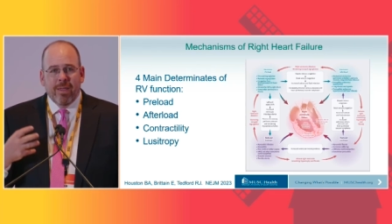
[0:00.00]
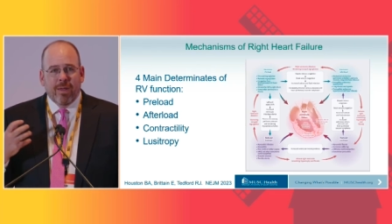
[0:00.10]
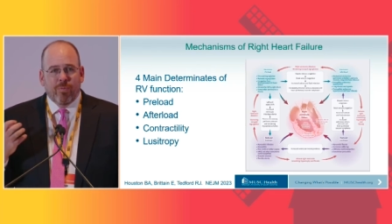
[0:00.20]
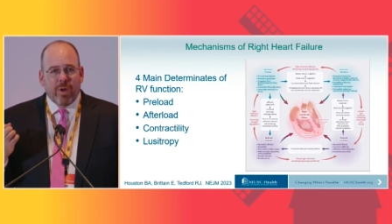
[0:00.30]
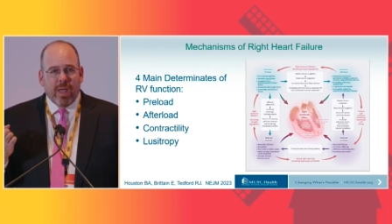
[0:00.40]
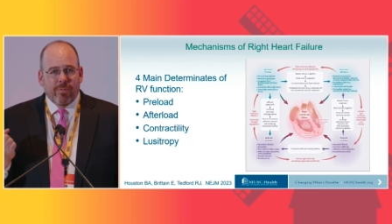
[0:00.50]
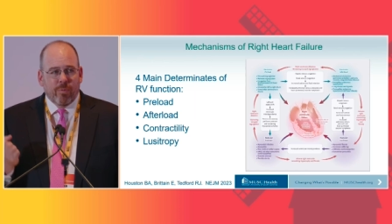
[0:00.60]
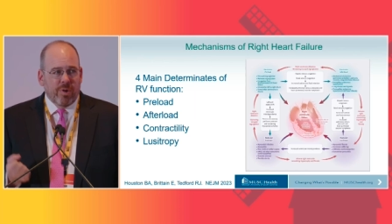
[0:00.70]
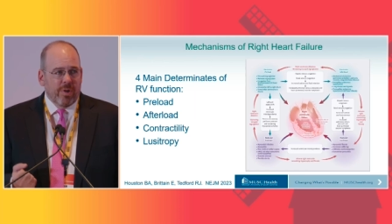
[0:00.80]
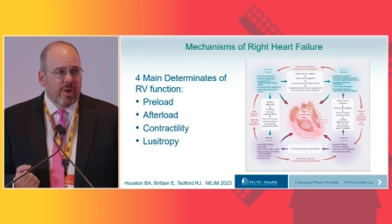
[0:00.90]
If we have
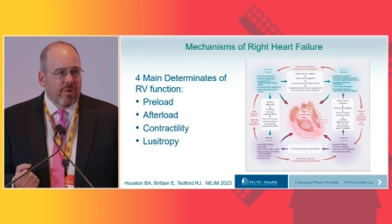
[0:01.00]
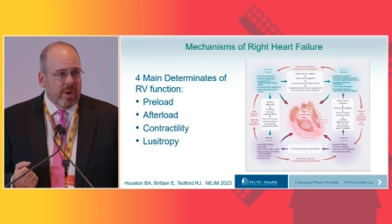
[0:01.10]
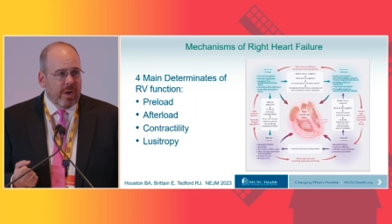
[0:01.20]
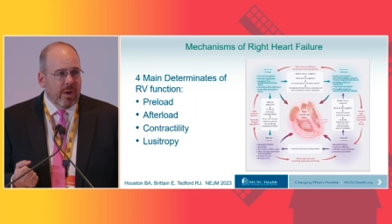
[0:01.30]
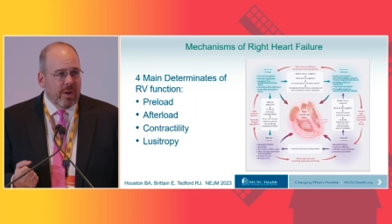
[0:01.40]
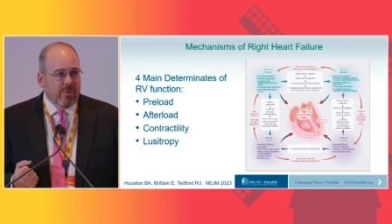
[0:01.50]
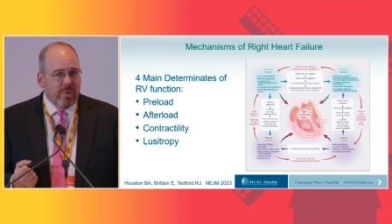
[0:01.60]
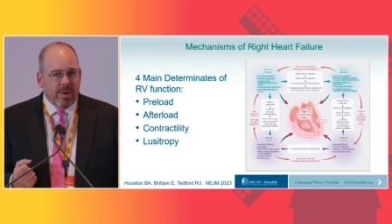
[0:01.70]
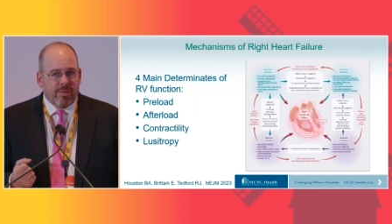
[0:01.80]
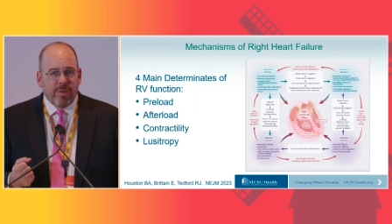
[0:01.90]
a reduction in
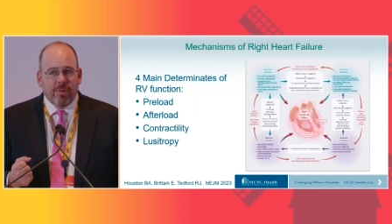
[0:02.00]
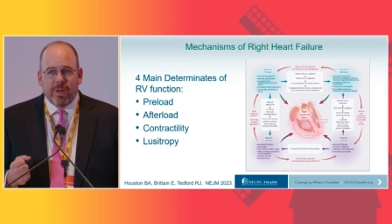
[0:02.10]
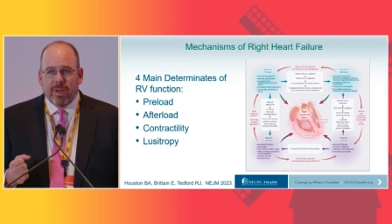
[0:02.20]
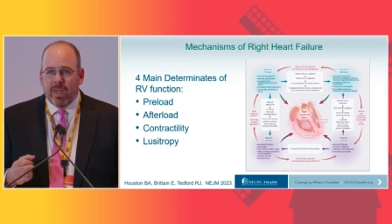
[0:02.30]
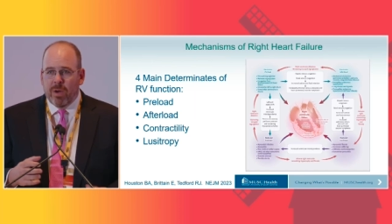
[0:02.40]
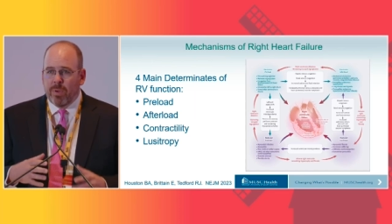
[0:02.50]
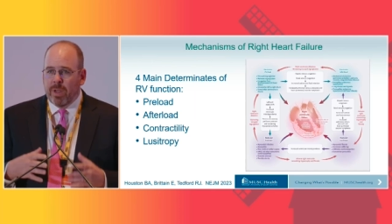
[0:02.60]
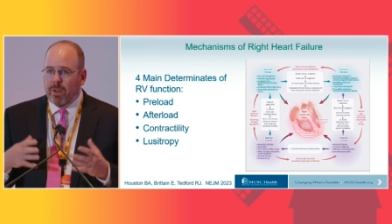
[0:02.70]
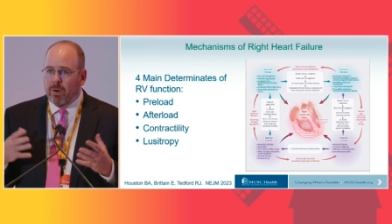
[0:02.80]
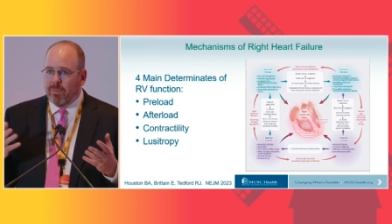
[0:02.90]
contractility, again, we
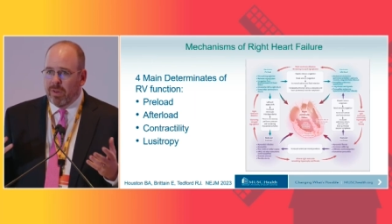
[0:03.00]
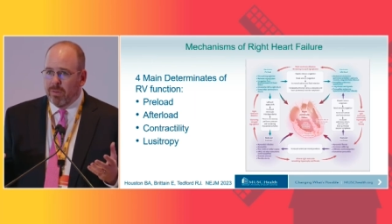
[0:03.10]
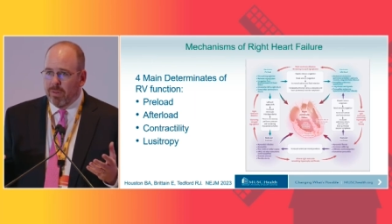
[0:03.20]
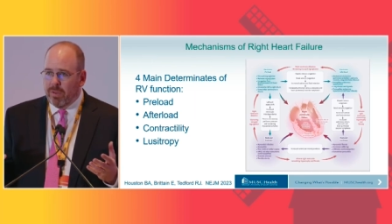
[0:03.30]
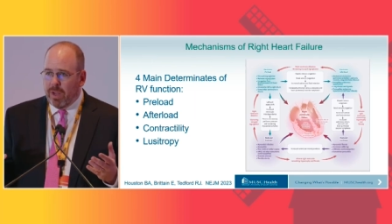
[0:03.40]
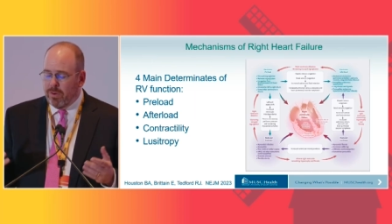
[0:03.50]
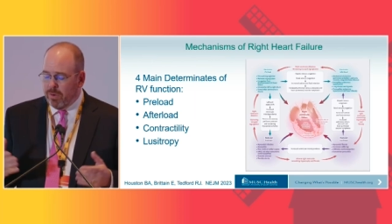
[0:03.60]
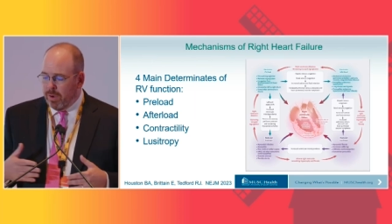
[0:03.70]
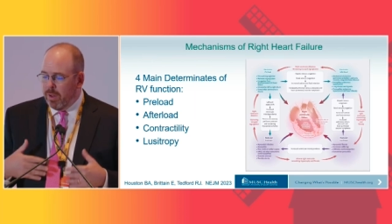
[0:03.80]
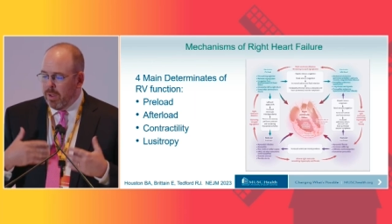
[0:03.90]
can get RV
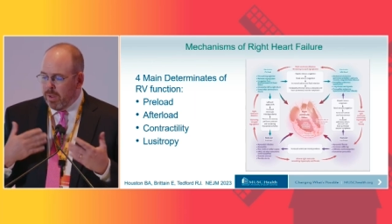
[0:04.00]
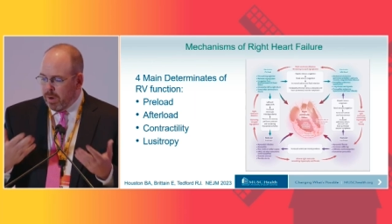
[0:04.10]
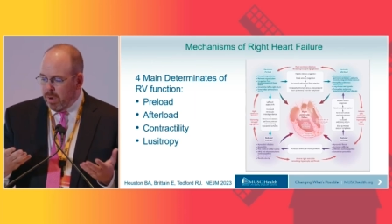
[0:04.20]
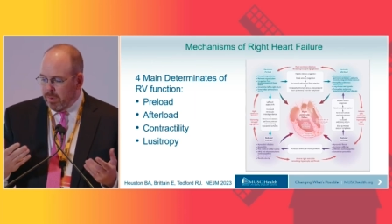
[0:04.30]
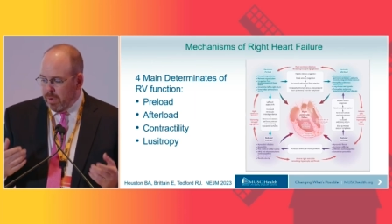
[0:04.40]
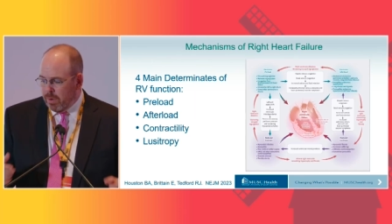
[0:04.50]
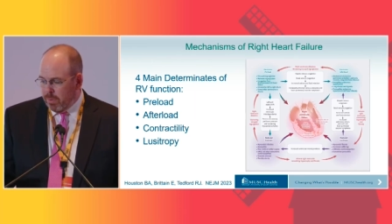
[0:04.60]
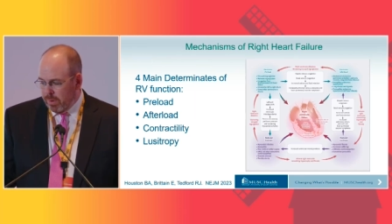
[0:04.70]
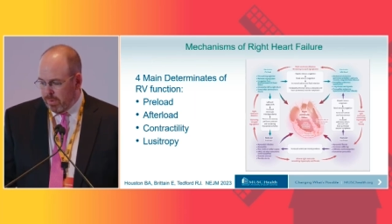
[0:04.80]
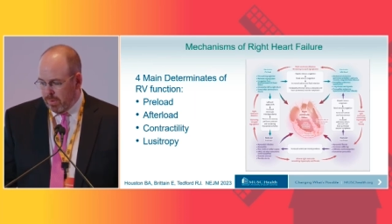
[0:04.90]
dilatation causing
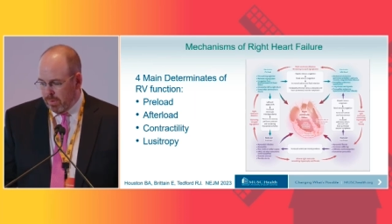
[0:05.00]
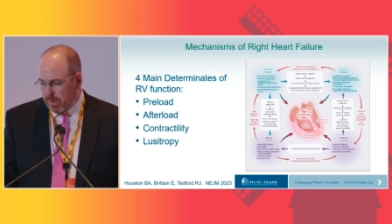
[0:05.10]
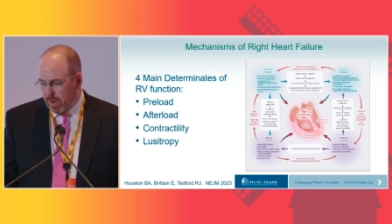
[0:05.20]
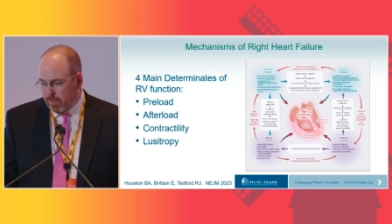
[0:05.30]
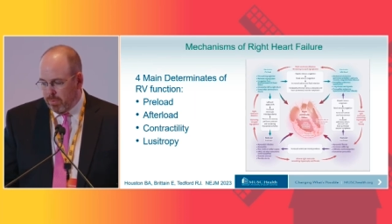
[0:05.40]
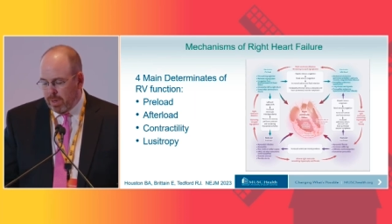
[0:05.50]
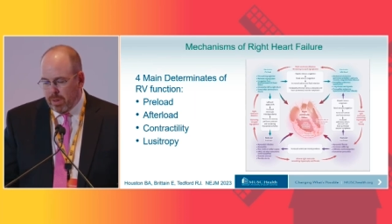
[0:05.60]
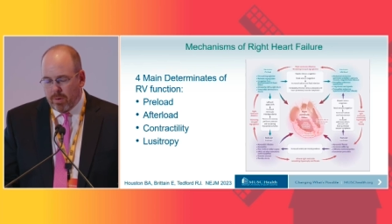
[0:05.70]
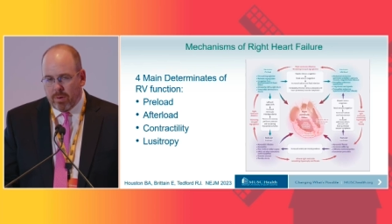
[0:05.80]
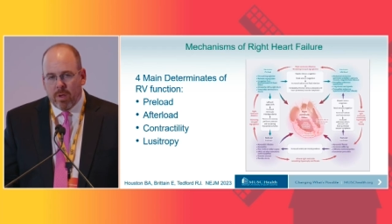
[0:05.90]
increases in
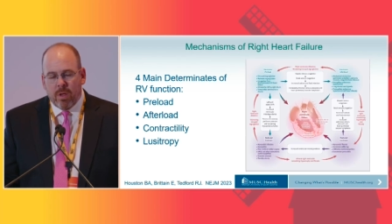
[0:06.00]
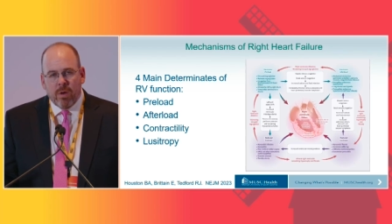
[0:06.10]
preload.